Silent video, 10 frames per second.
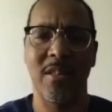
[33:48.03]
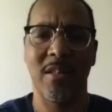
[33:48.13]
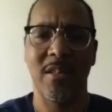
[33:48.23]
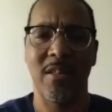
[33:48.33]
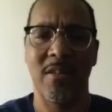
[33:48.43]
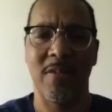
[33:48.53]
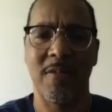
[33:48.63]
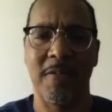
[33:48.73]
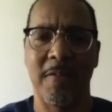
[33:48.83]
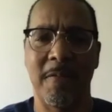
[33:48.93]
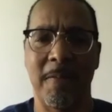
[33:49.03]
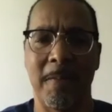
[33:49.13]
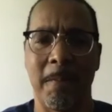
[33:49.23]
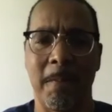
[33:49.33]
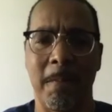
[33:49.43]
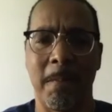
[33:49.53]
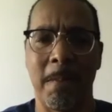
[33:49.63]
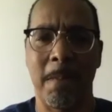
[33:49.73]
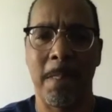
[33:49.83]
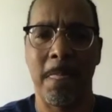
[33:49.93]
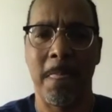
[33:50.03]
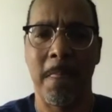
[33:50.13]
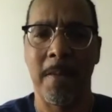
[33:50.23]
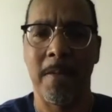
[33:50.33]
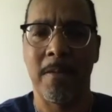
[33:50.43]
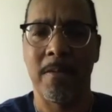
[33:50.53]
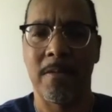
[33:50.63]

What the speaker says: No one is speaking in this clip.